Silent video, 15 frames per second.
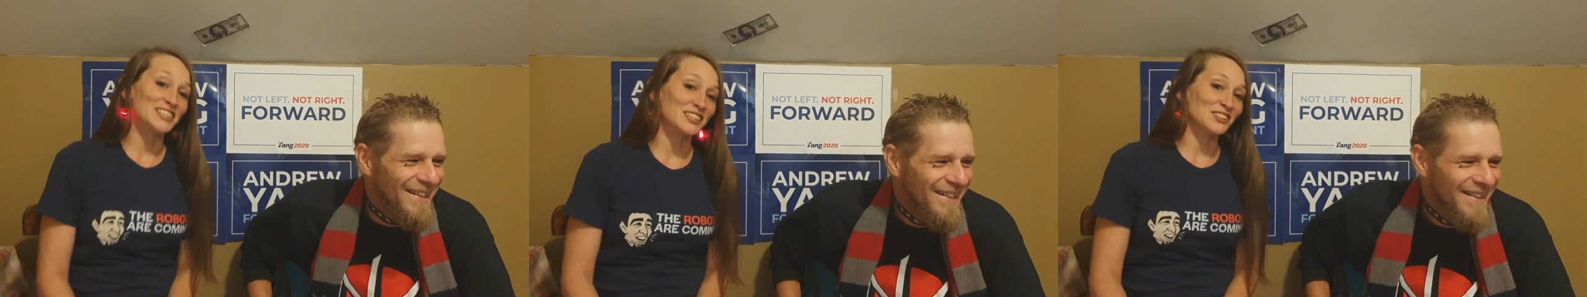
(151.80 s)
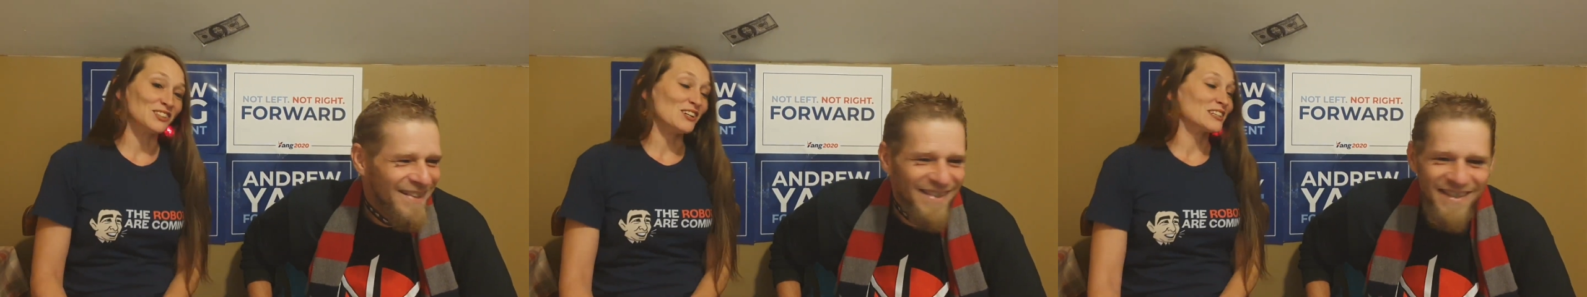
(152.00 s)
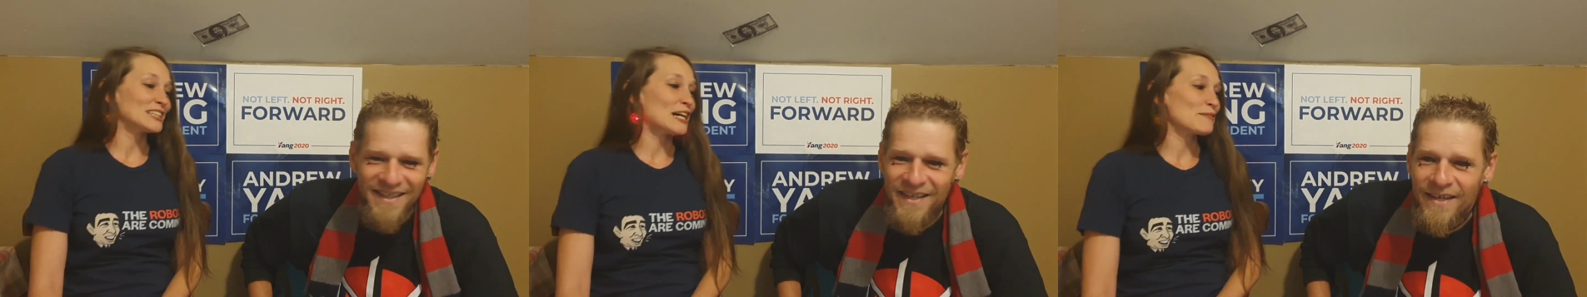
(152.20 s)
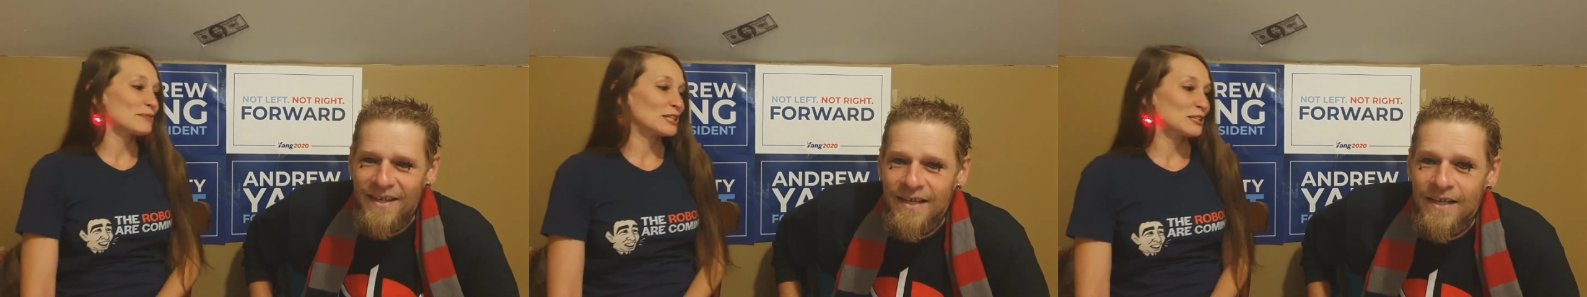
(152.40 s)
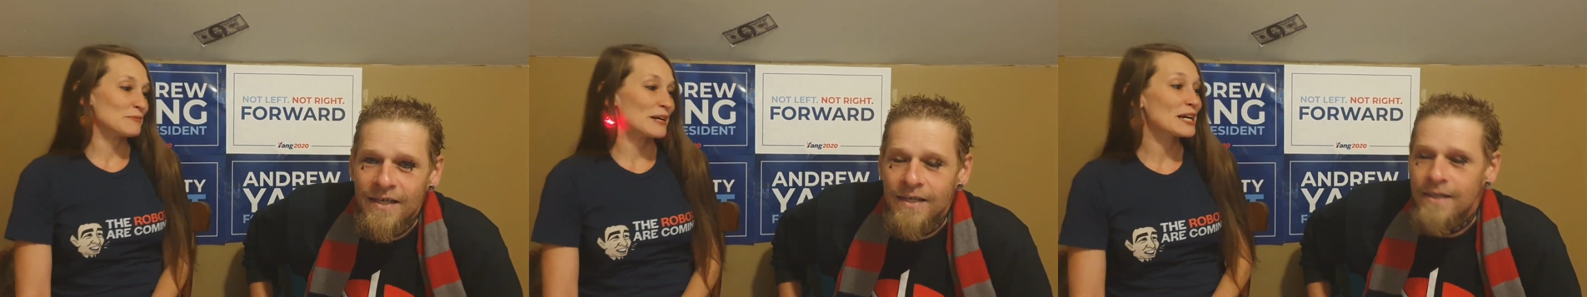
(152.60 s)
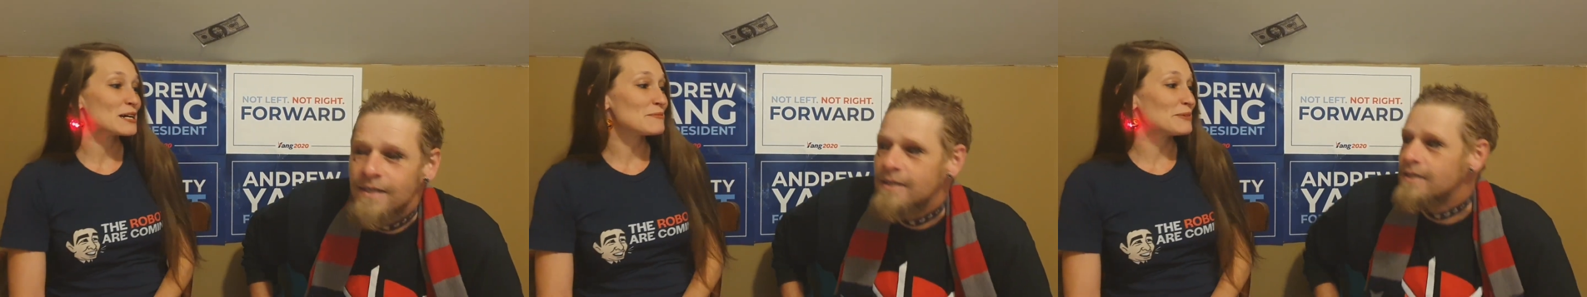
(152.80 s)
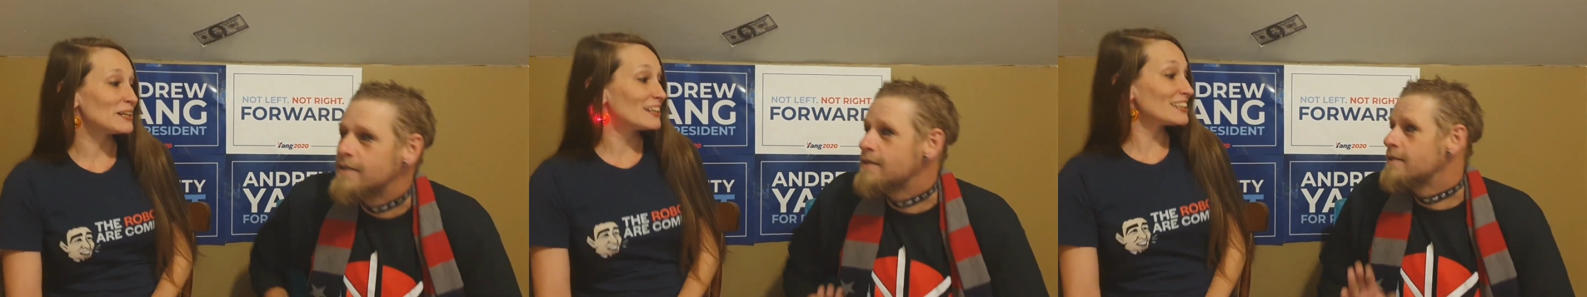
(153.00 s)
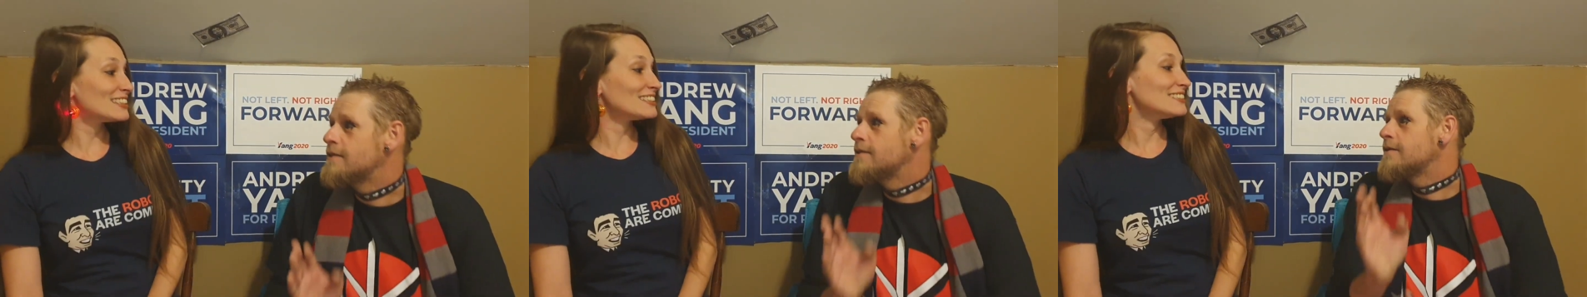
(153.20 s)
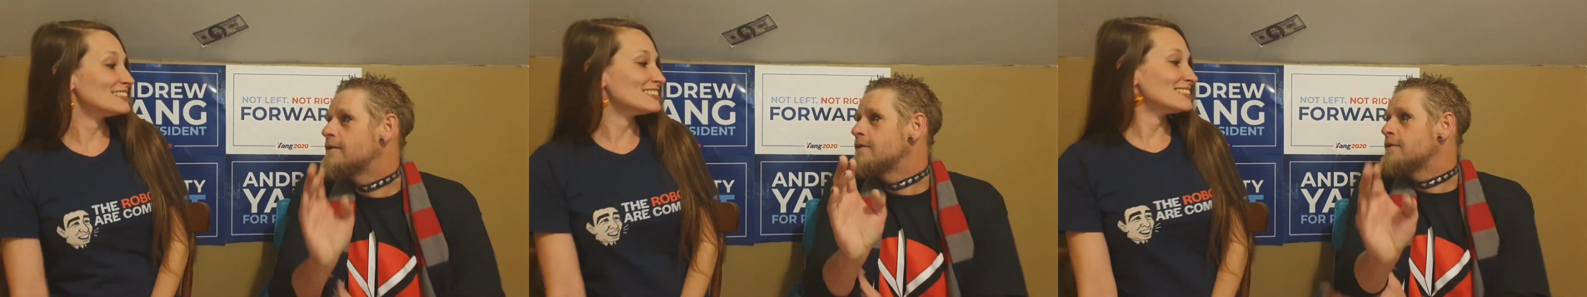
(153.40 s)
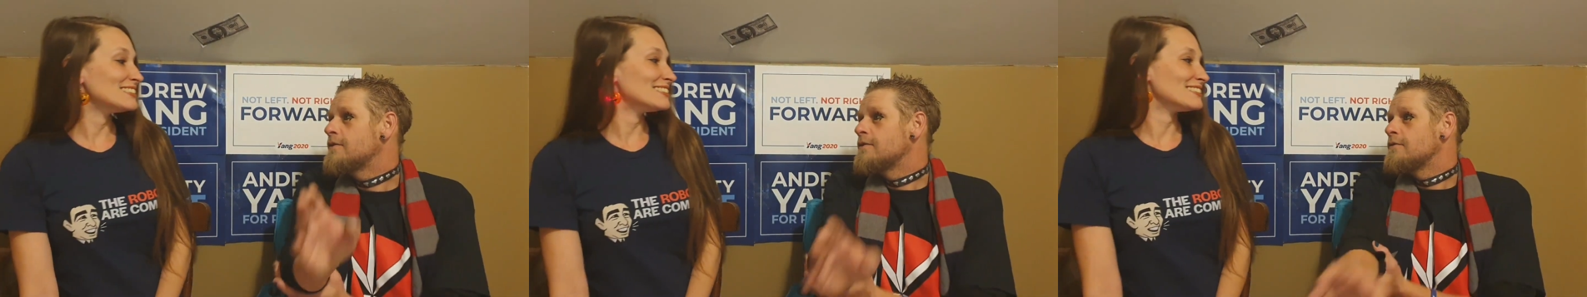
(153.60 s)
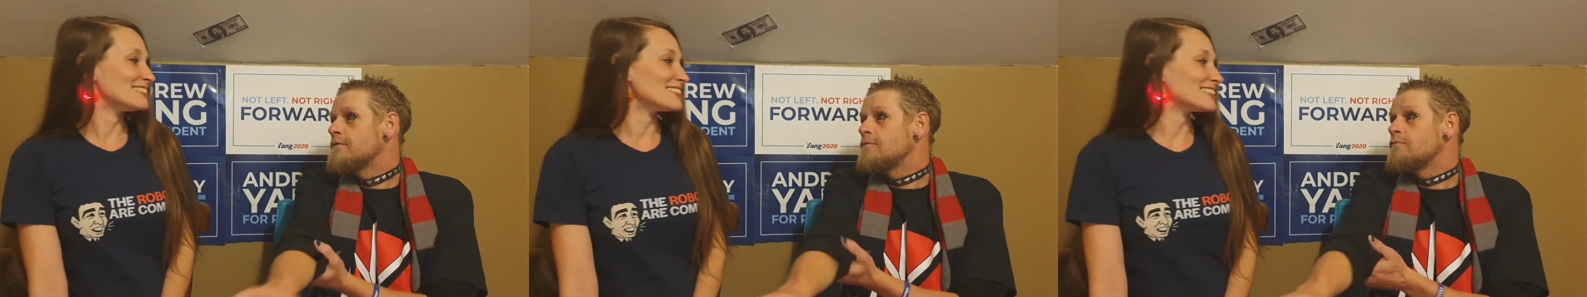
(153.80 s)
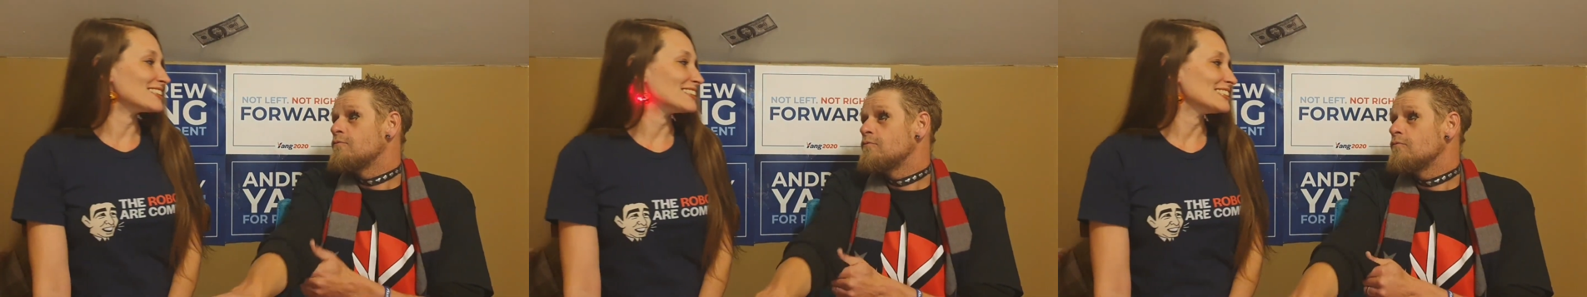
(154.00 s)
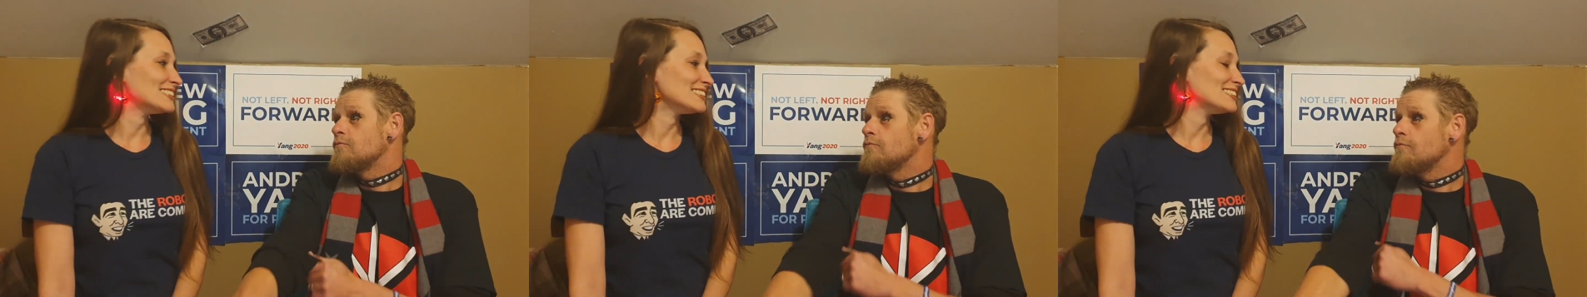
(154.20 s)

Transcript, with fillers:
Speaker 1: took a long time to get the makeup on? Or...